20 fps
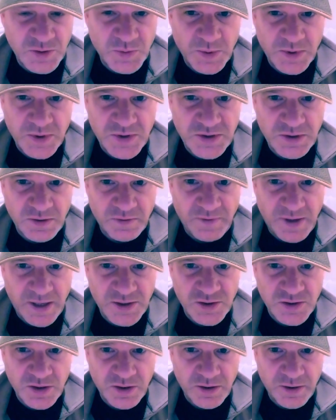with
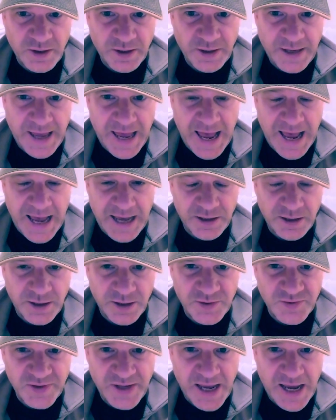Sylvester the cat and
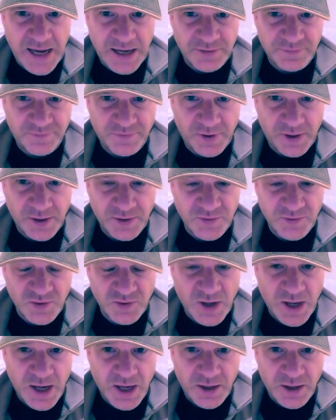his cat friends.